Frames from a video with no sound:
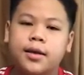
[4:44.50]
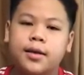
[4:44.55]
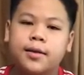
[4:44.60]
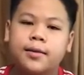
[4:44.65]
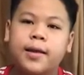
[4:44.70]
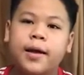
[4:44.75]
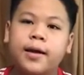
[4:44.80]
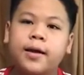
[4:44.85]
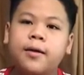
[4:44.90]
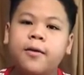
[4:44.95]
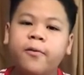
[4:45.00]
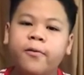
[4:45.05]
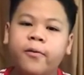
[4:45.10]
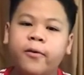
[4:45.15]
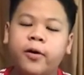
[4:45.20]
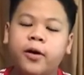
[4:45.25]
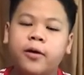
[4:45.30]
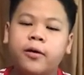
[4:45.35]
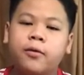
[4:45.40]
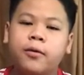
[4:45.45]
Thank you
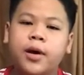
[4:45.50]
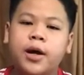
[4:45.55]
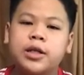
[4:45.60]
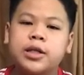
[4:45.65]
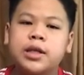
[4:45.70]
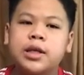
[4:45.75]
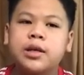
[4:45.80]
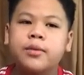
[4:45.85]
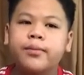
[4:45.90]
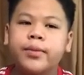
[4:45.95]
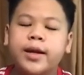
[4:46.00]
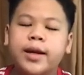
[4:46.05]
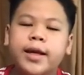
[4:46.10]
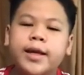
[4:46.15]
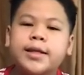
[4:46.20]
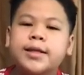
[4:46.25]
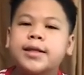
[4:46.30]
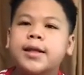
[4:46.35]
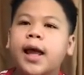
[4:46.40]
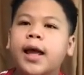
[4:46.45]
for watching.
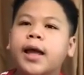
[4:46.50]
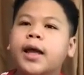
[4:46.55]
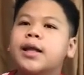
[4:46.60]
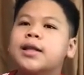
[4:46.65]
Please like